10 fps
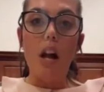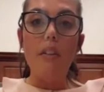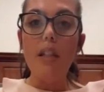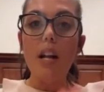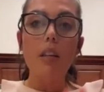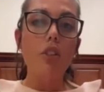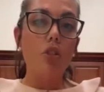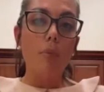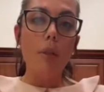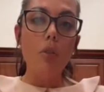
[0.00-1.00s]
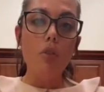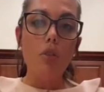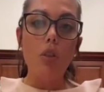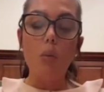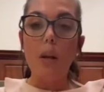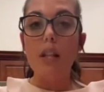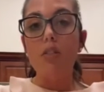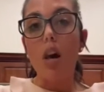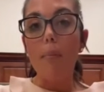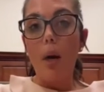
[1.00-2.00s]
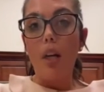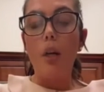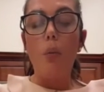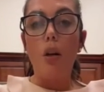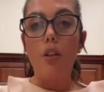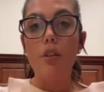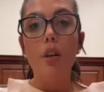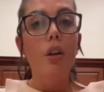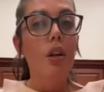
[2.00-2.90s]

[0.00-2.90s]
of that contributes to the way the job market works.